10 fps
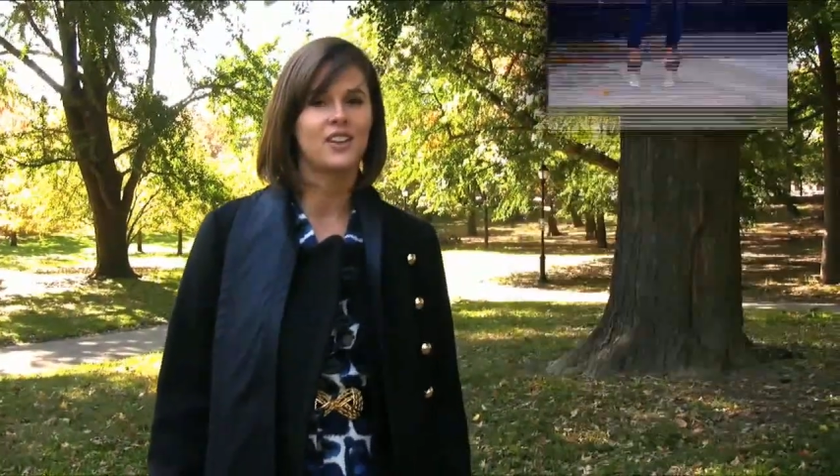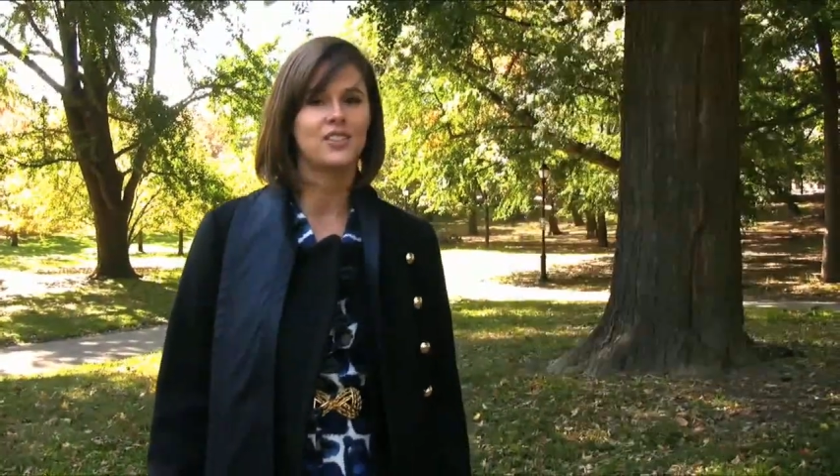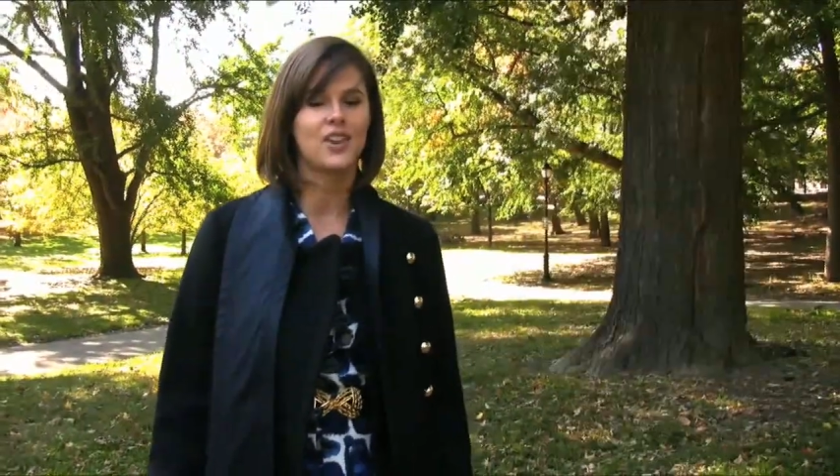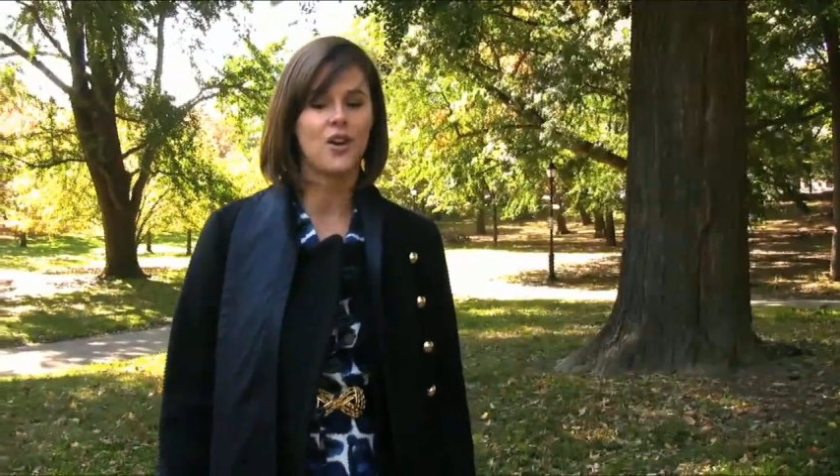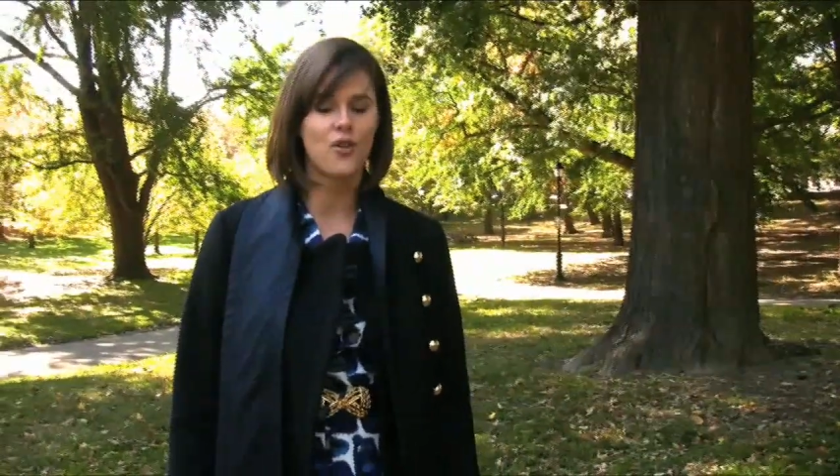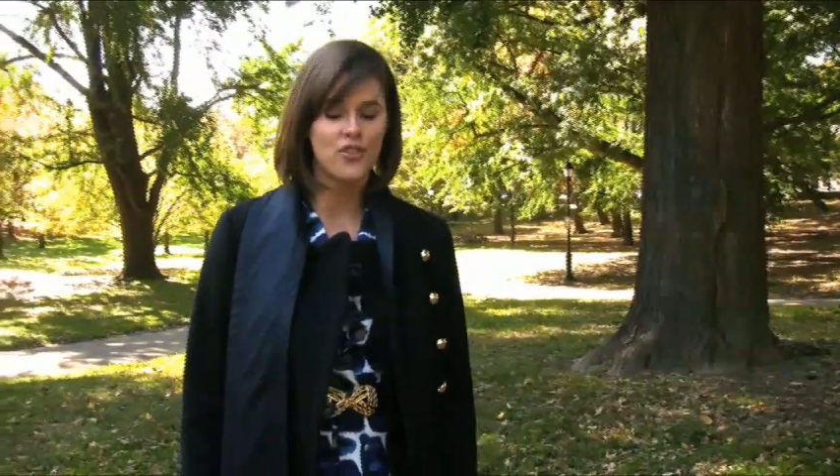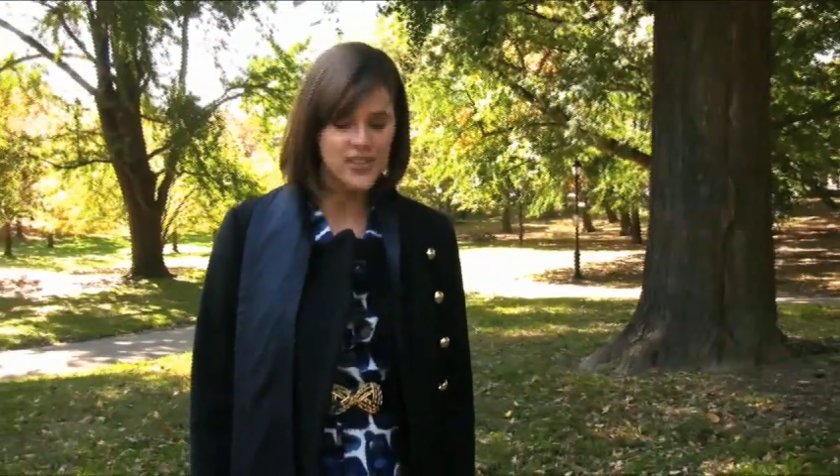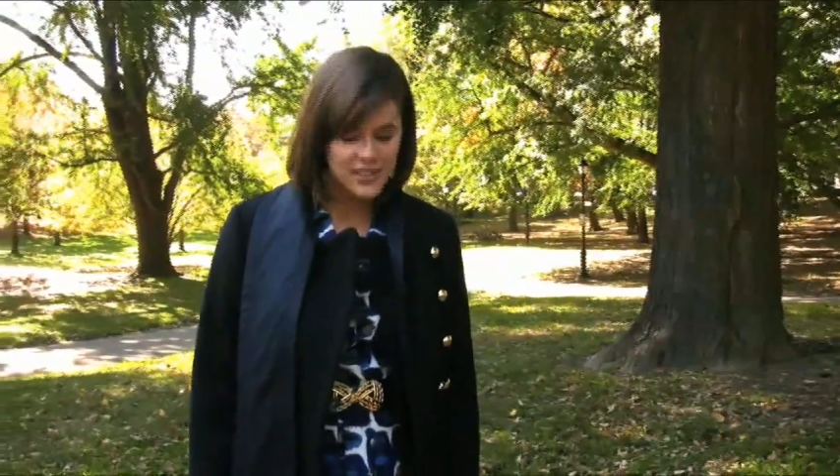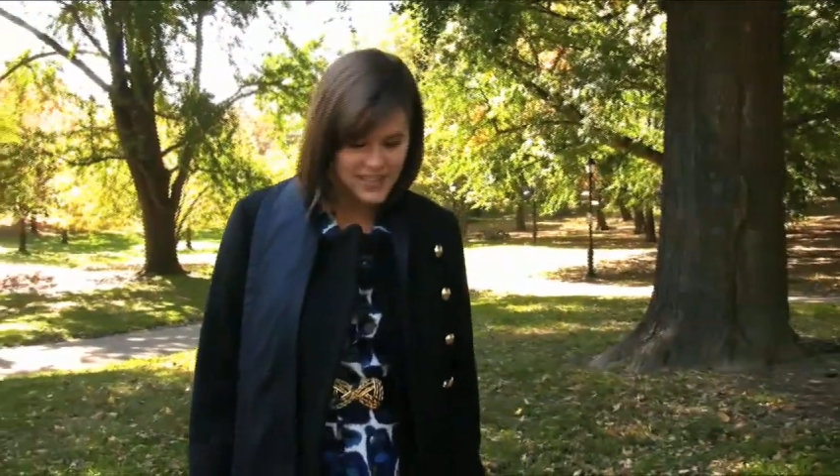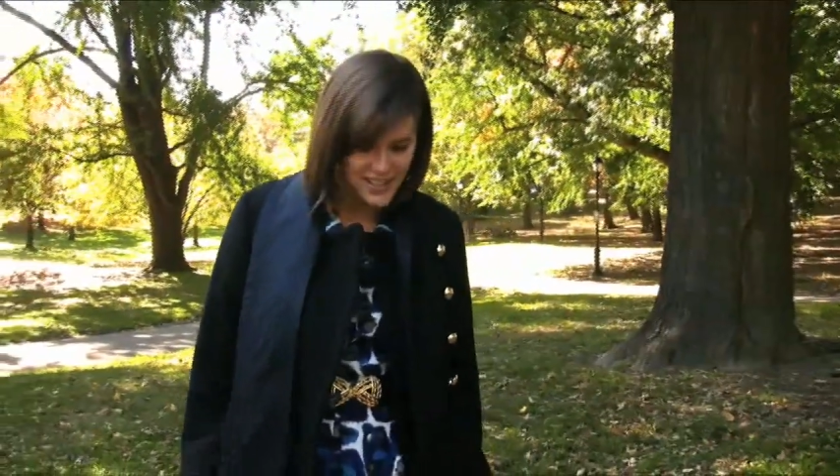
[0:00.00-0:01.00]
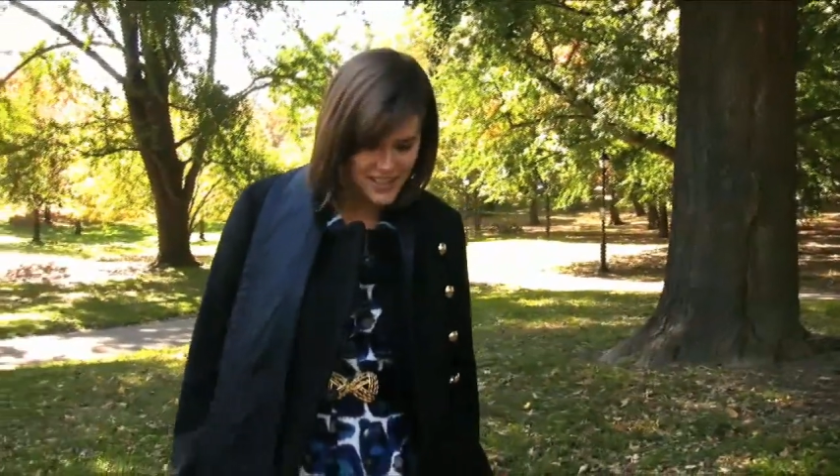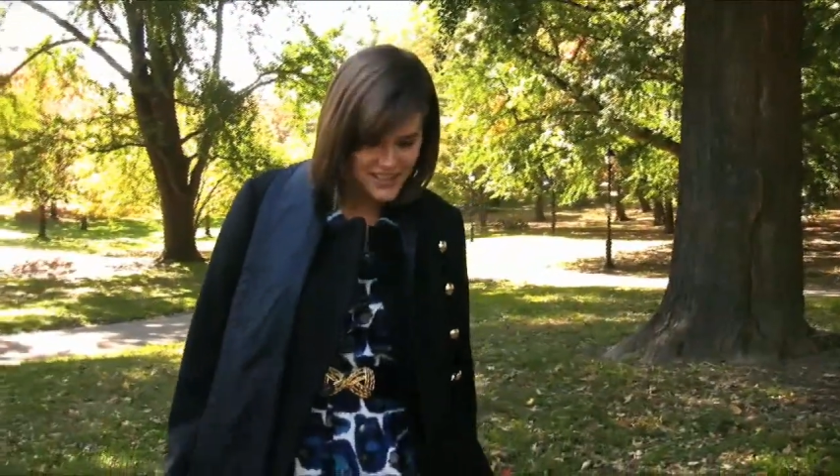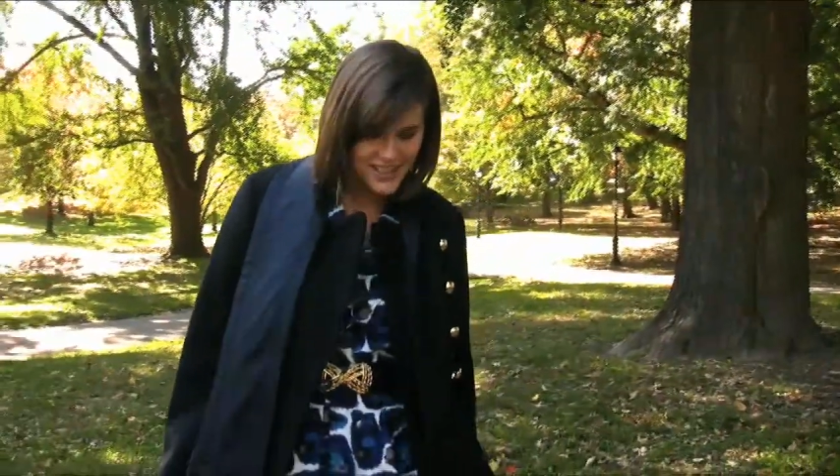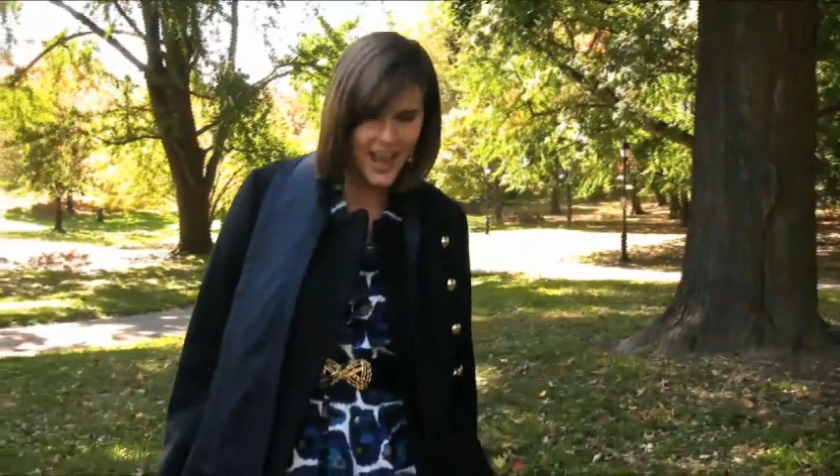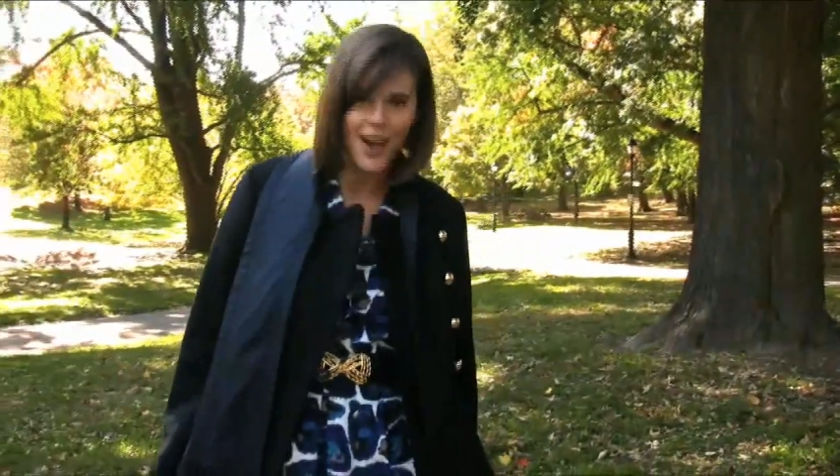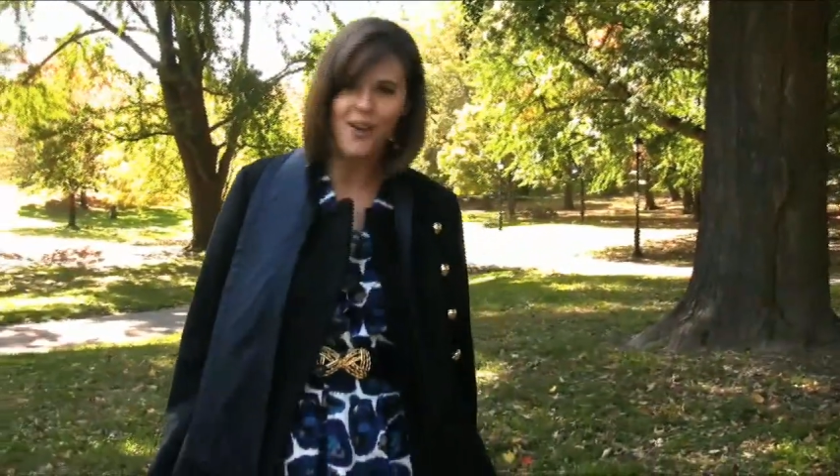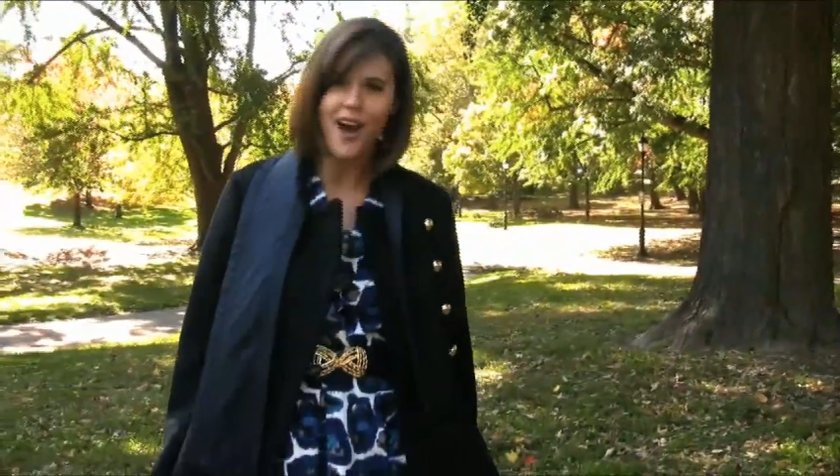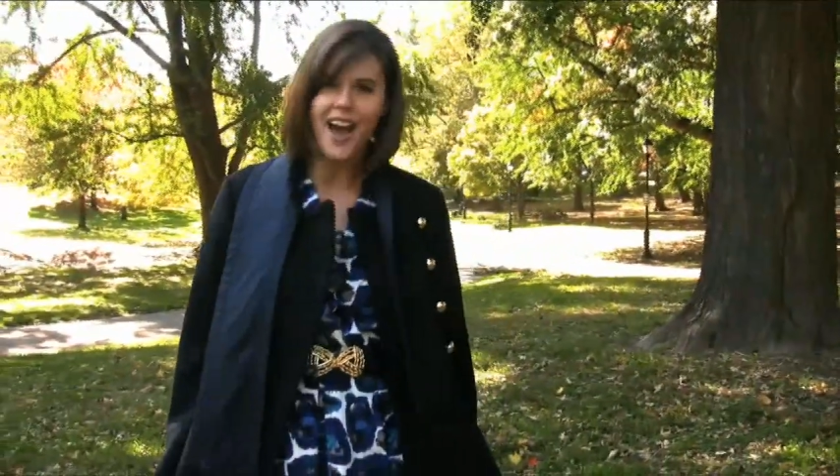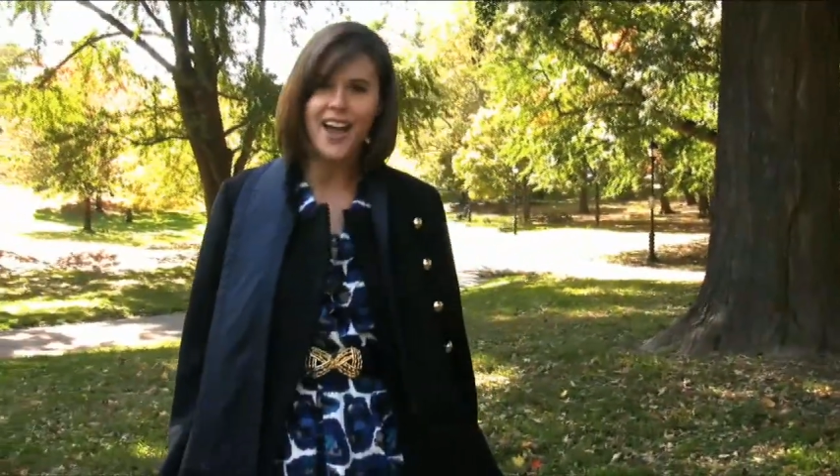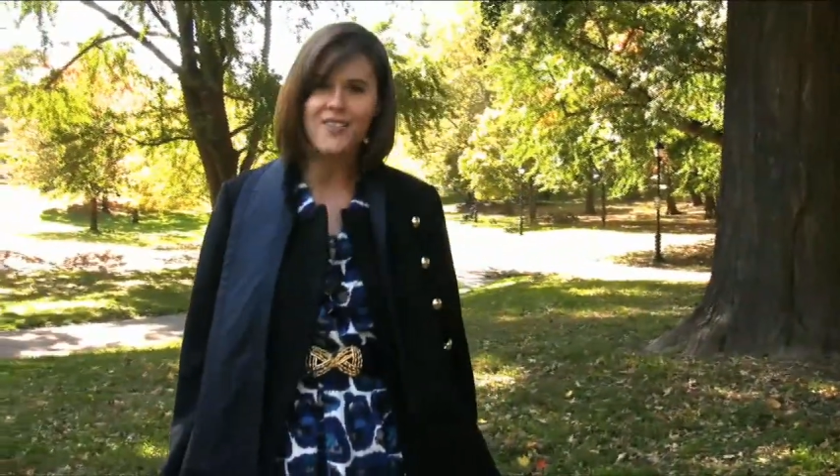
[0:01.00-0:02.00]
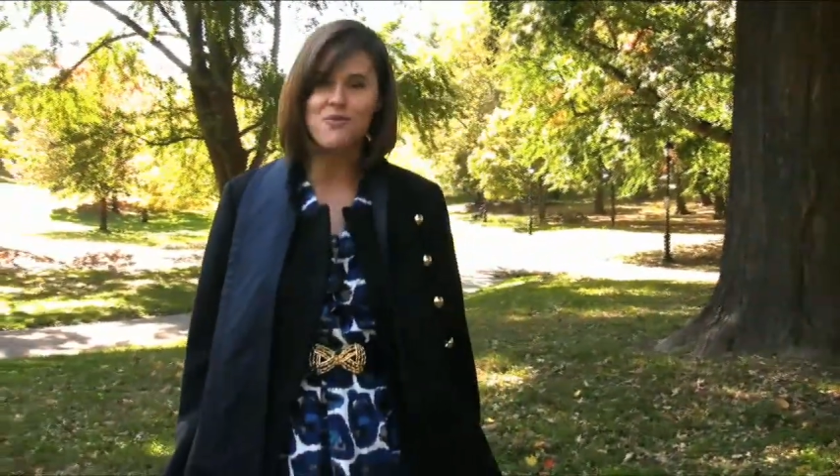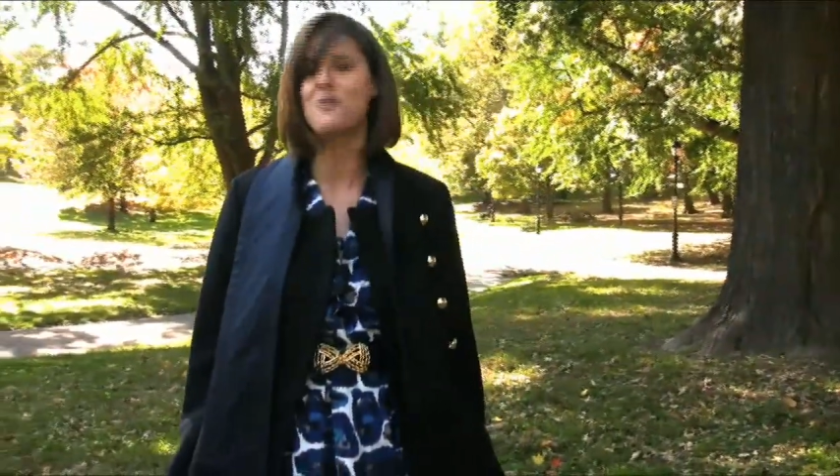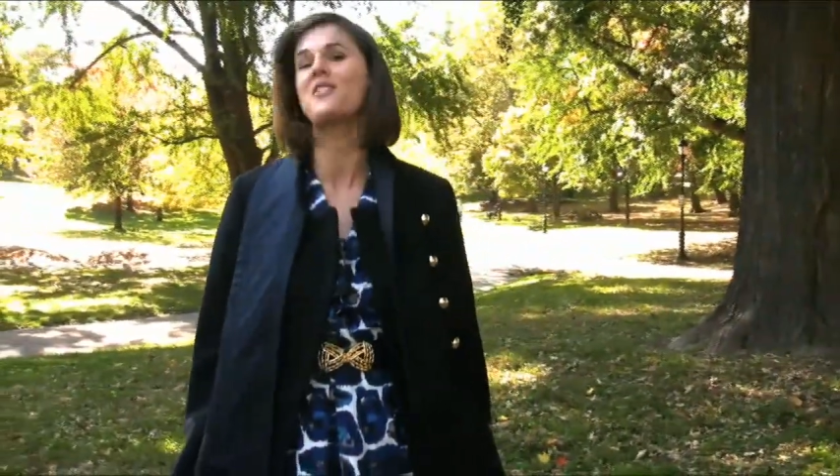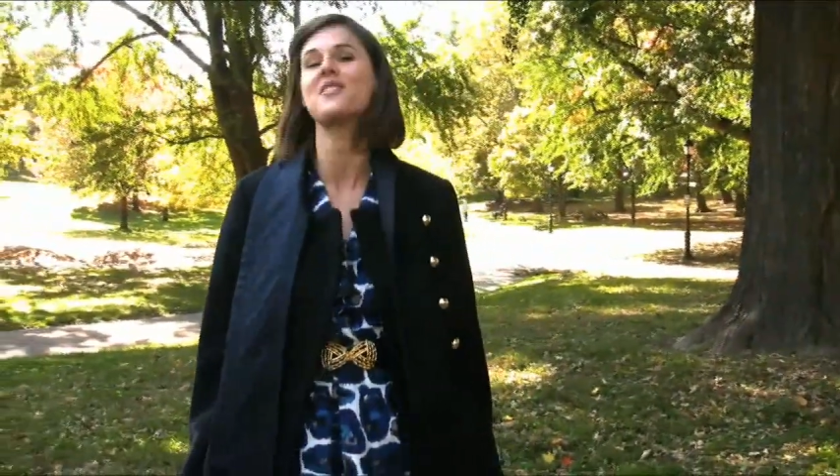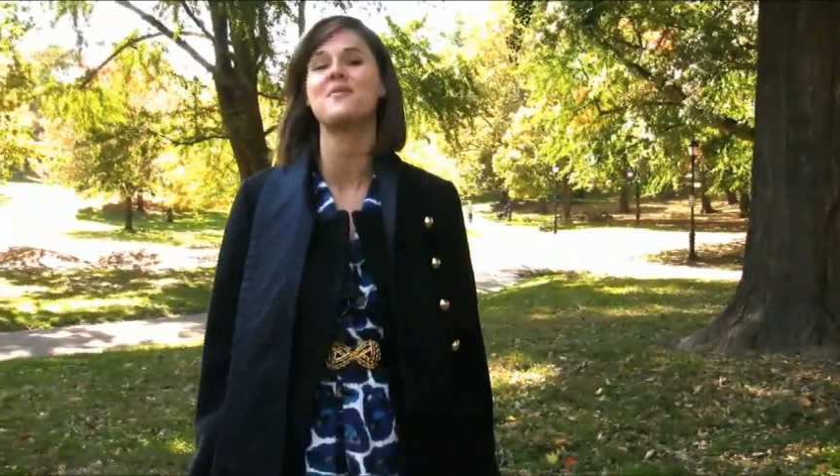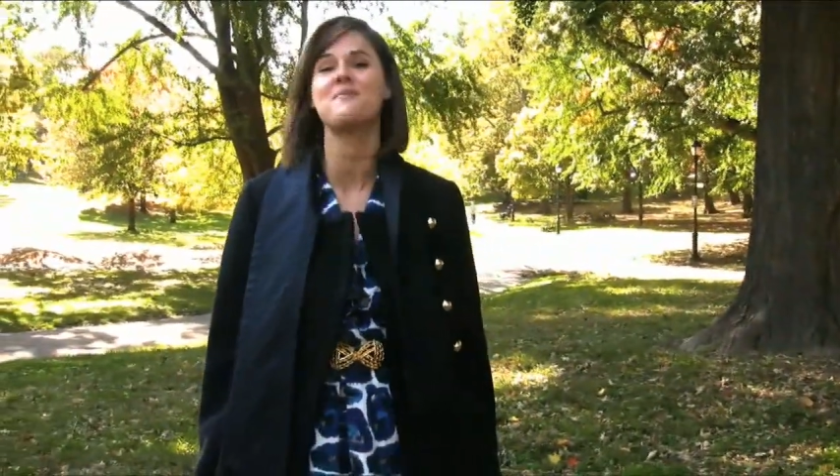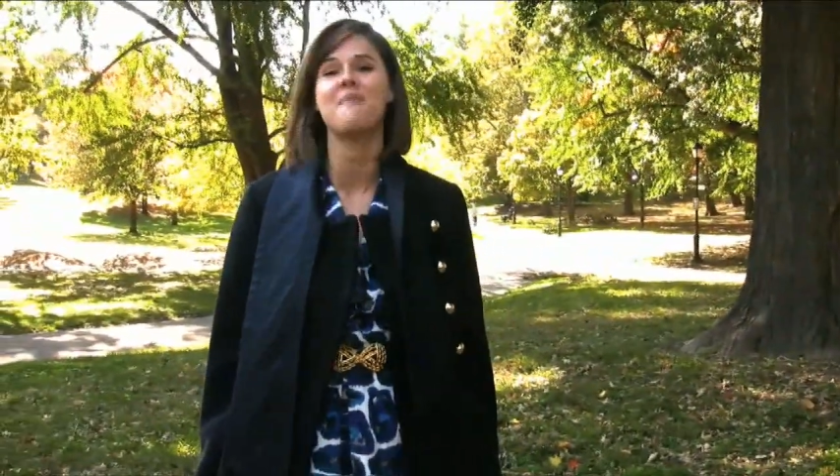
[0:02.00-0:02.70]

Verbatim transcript: So this is how I've worn the